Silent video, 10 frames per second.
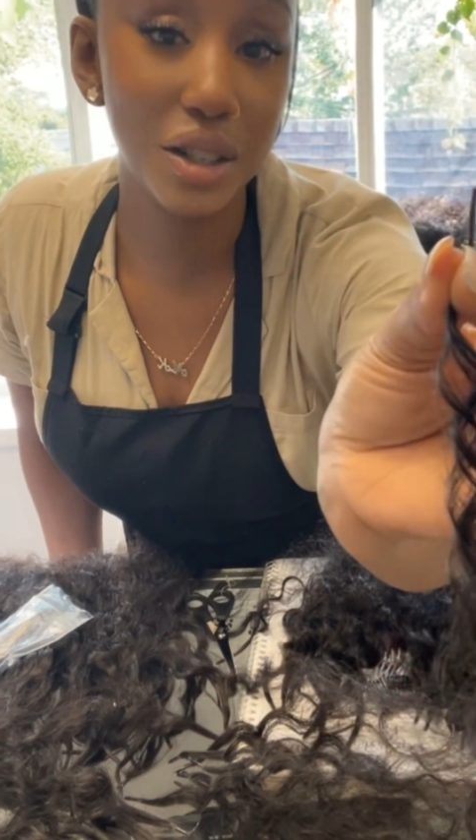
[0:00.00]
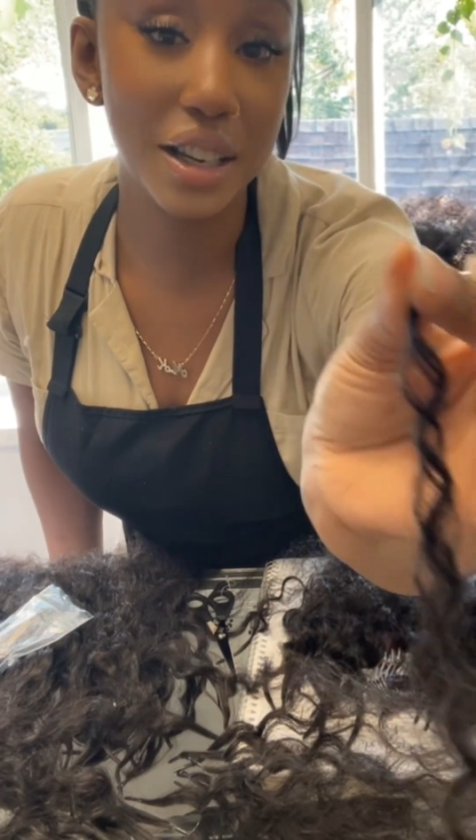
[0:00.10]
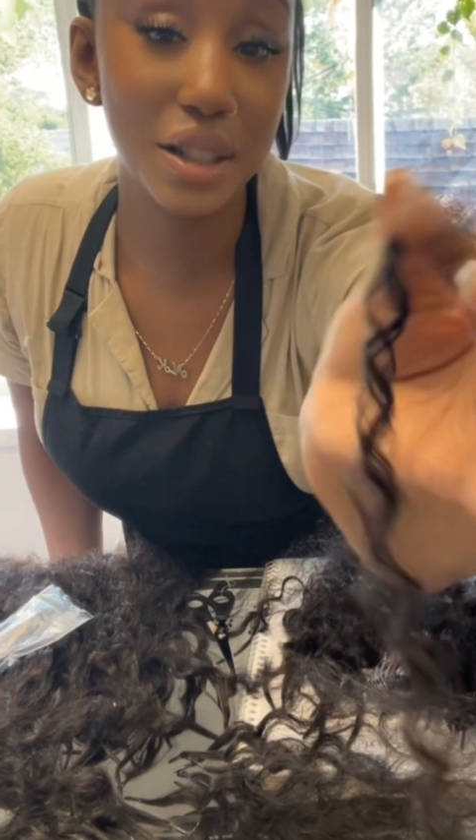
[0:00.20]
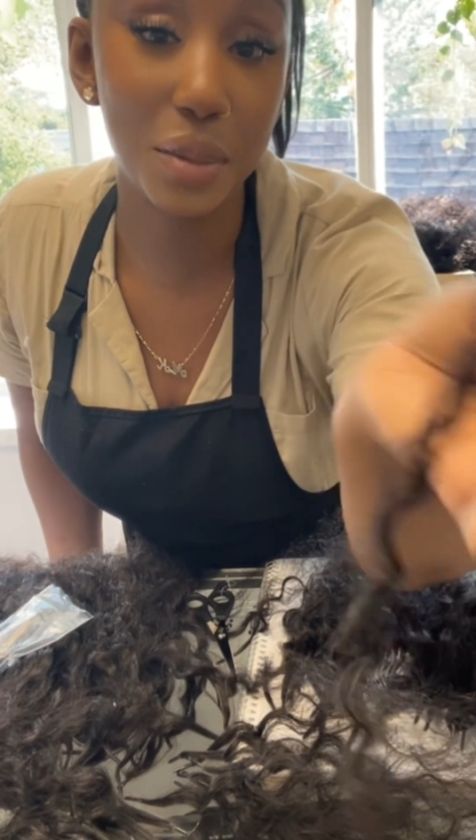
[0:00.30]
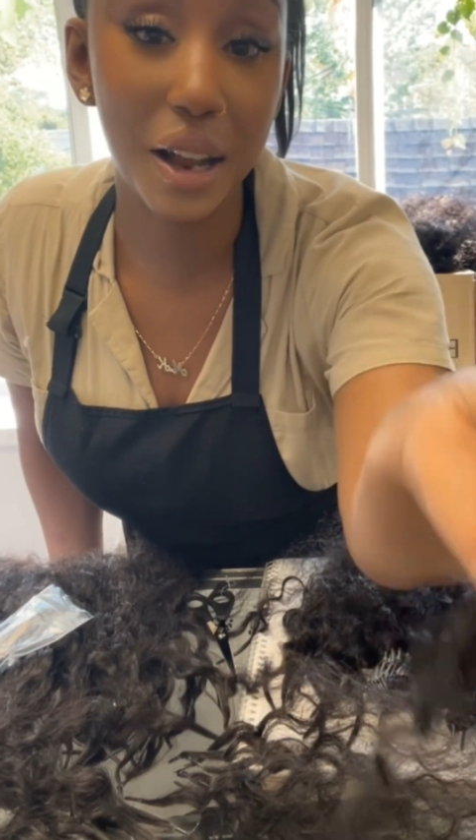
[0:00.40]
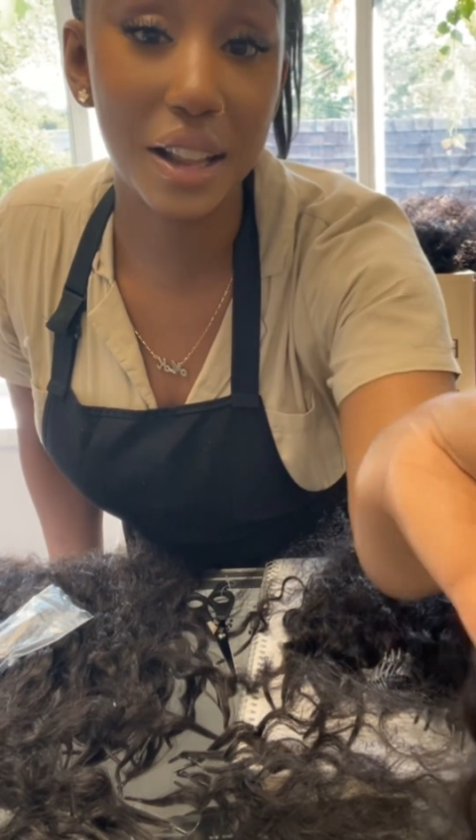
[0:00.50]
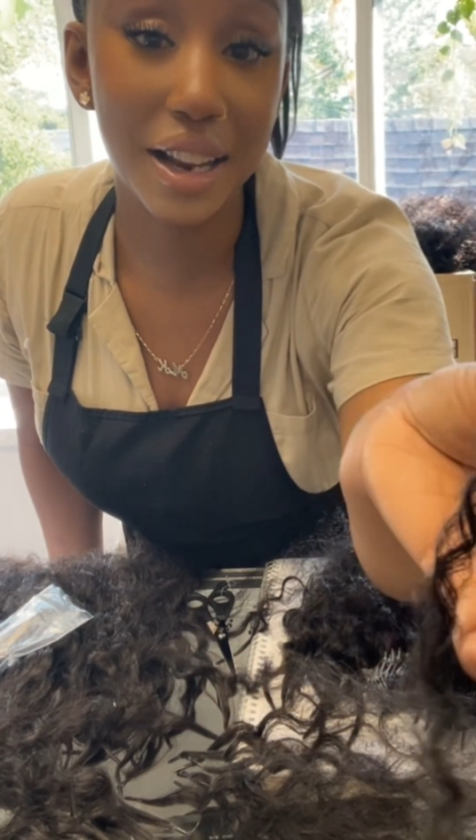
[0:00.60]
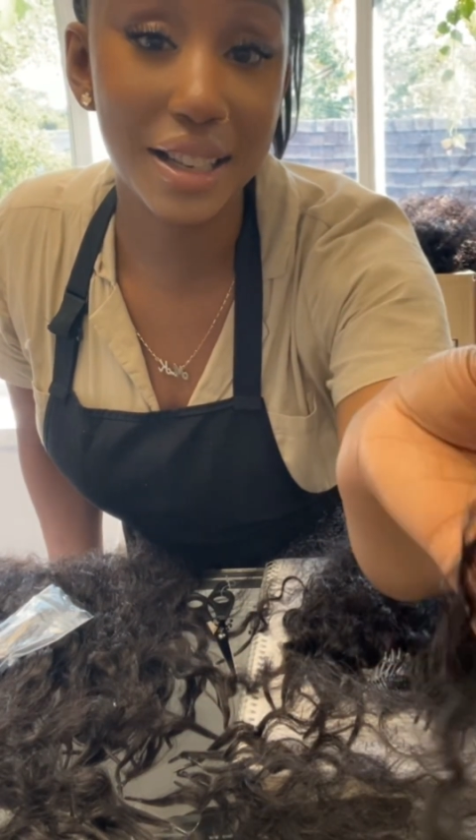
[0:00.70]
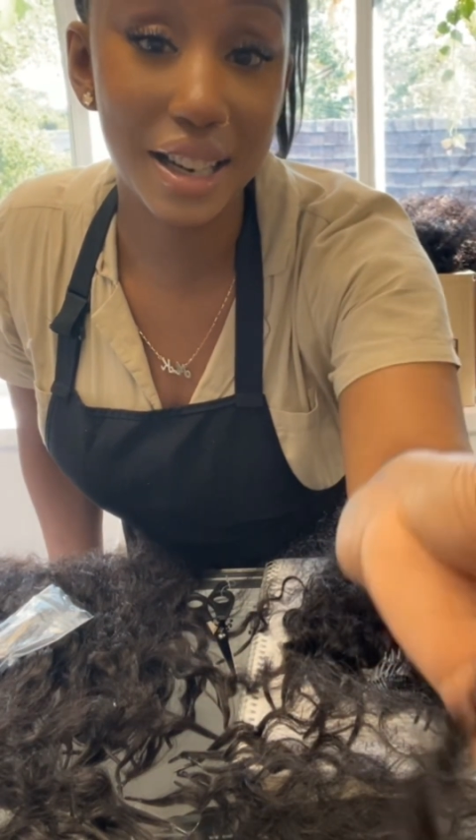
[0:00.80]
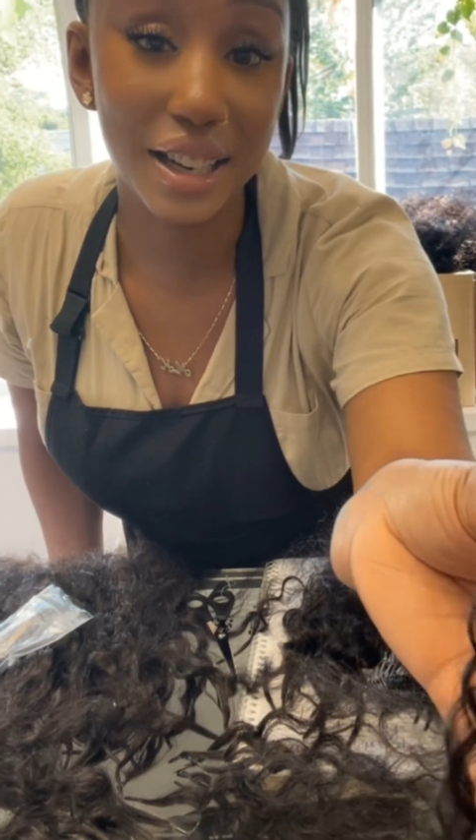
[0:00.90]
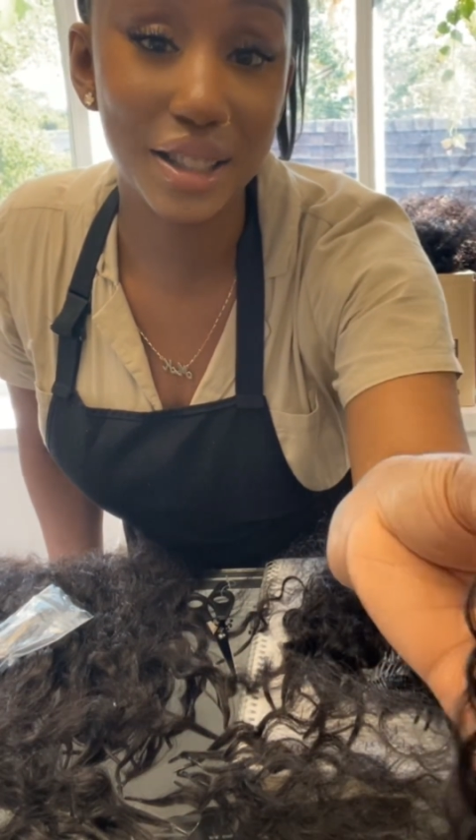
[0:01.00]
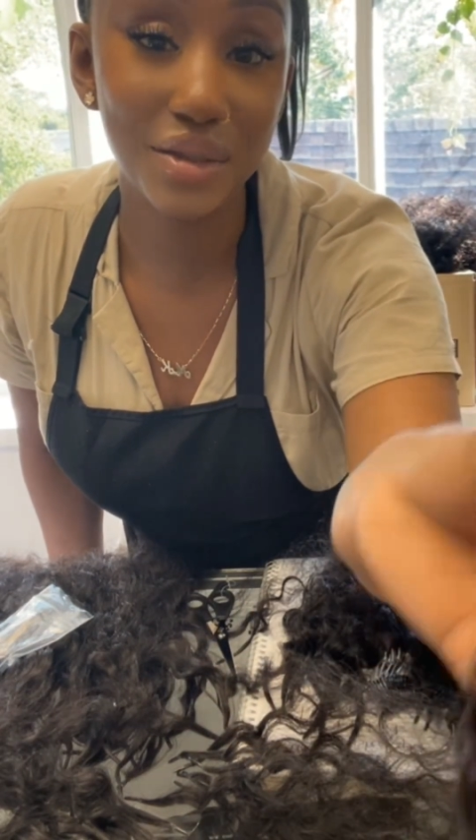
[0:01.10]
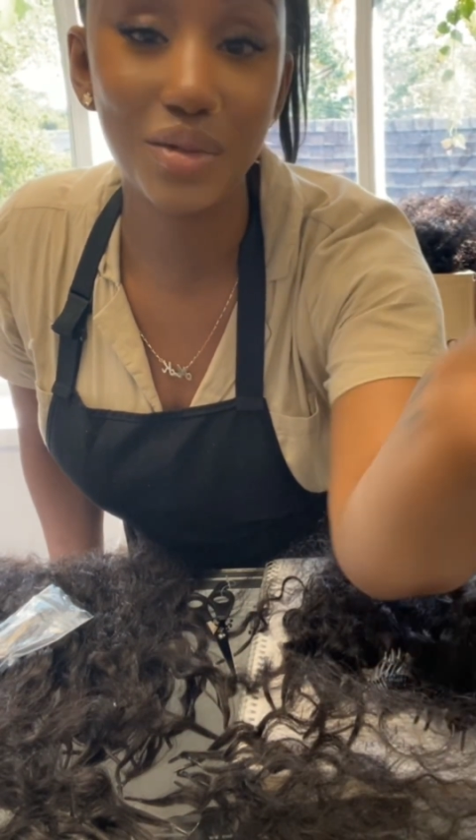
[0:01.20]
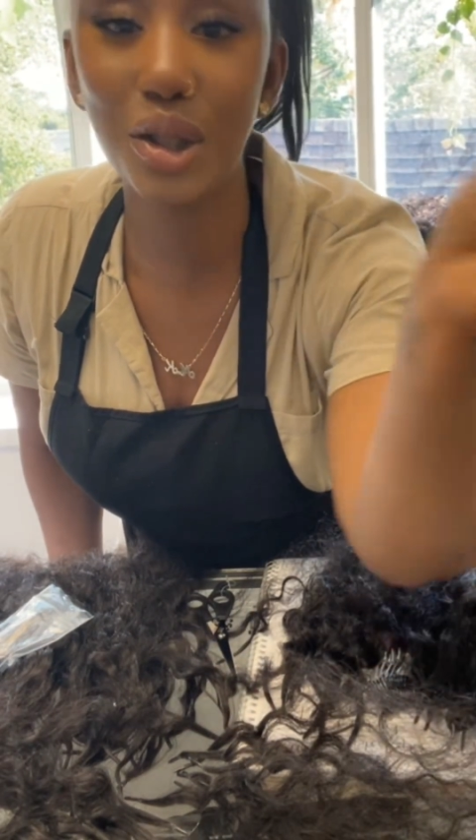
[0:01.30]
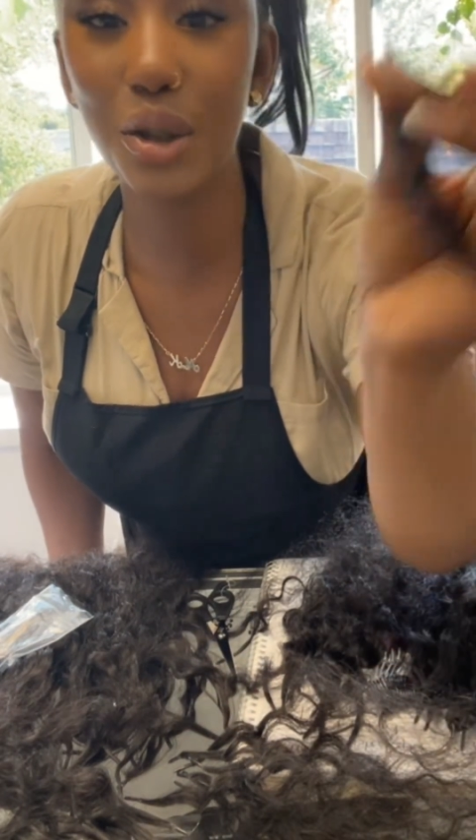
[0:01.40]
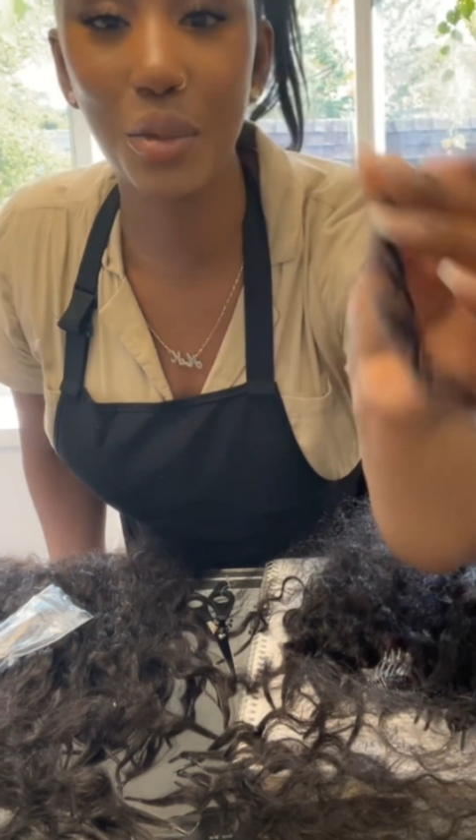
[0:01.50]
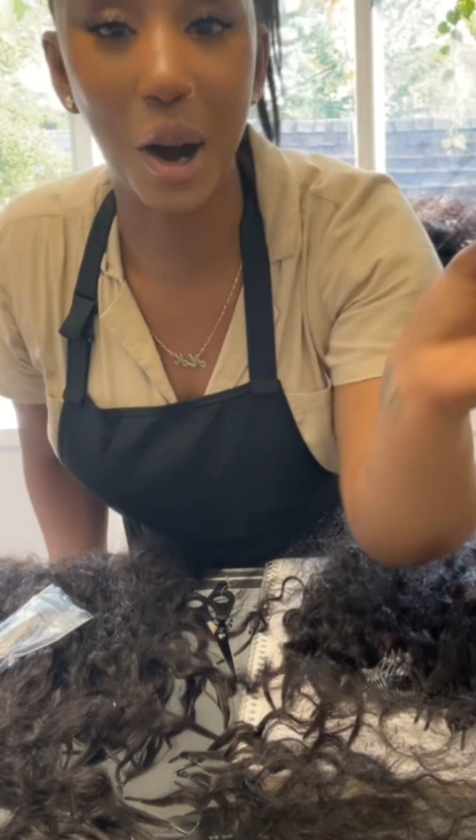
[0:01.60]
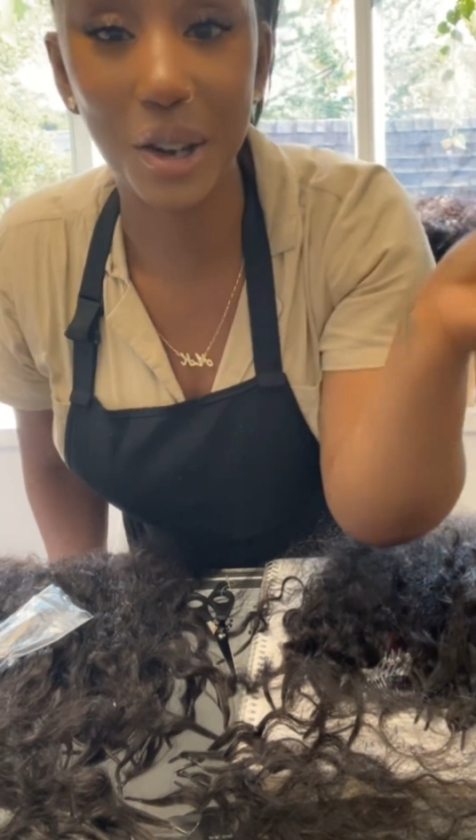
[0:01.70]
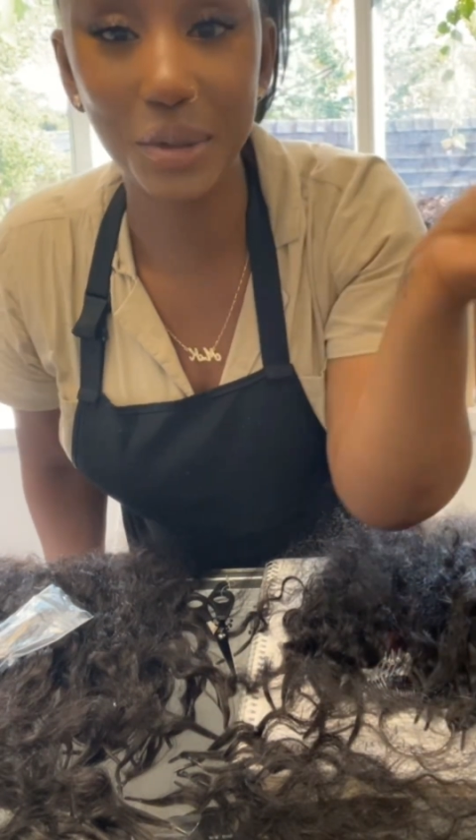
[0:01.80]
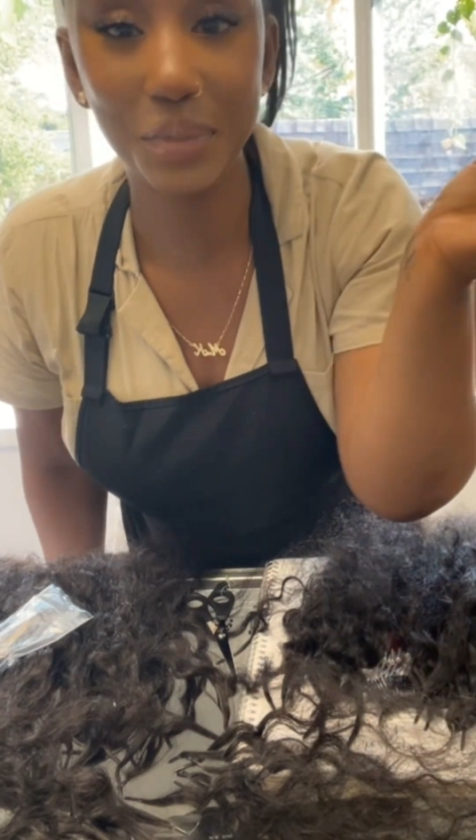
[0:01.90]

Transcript: into my client's hair tomorrow.